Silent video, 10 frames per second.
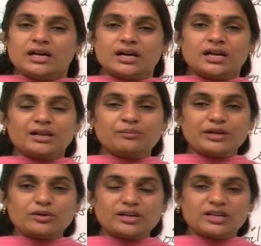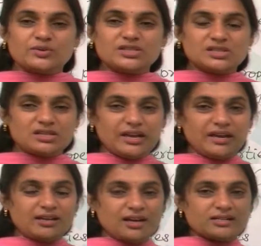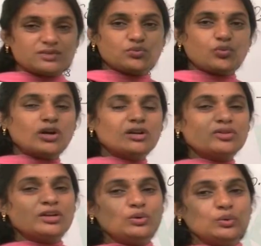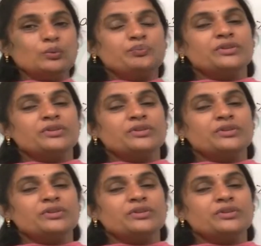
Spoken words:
like biodiversity areas? What do they do?